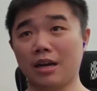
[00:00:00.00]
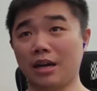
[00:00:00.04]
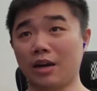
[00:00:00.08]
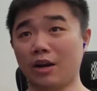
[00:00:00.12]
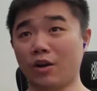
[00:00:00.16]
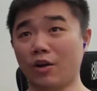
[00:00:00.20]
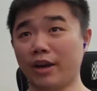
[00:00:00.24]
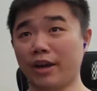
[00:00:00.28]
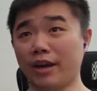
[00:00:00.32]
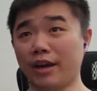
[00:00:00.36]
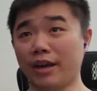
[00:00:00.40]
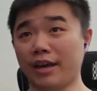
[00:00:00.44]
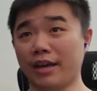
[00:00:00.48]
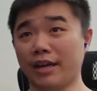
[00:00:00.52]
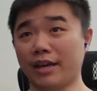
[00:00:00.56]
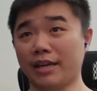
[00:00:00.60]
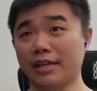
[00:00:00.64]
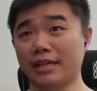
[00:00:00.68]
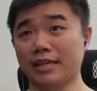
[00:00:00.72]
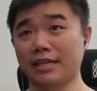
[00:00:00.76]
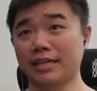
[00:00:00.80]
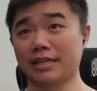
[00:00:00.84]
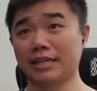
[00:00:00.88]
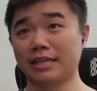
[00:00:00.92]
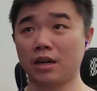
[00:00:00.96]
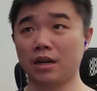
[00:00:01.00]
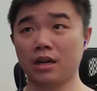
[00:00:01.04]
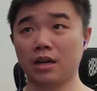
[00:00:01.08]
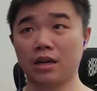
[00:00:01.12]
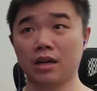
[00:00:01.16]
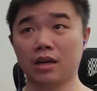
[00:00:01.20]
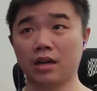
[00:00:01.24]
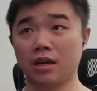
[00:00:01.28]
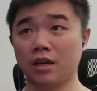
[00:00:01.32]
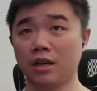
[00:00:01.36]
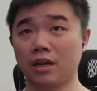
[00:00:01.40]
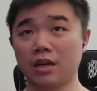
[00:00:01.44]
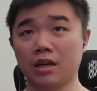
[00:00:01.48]
Oi.
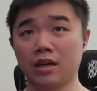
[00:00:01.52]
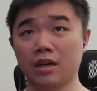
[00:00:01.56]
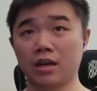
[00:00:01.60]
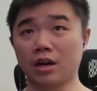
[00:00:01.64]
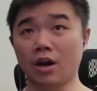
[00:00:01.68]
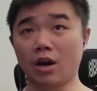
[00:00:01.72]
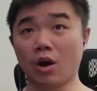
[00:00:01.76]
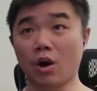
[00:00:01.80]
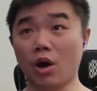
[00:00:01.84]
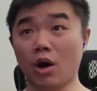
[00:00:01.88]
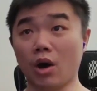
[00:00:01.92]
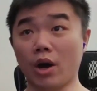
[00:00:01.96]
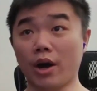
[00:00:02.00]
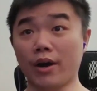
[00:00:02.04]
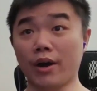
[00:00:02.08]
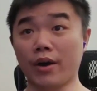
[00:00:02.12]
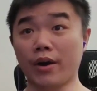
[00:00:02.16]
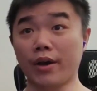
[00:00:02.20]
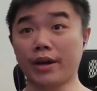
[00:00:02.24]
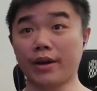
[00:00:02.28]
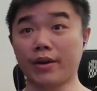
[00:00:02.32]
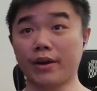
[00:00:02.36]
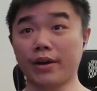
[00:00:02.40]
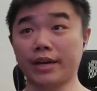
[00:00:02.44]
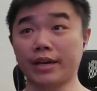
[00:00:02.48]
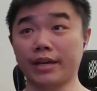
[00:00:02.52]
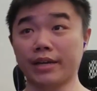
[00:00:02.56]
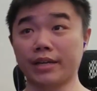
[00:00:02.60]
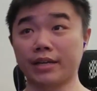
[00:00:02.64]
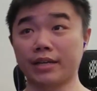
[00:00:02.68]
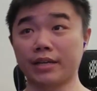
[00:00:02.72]
Oh, oi, oi, oi.